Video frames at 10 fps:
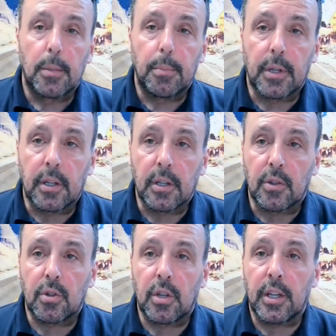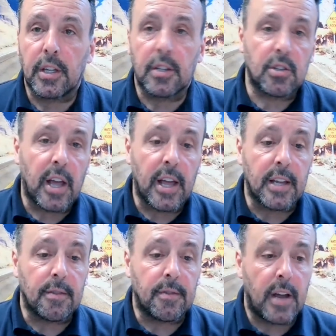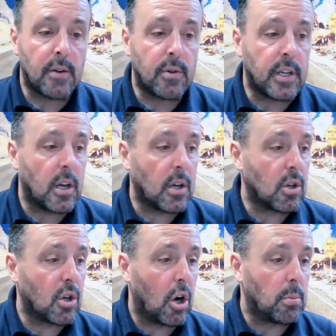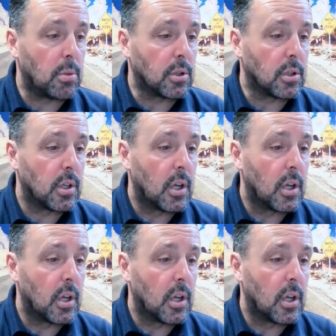because it's a very common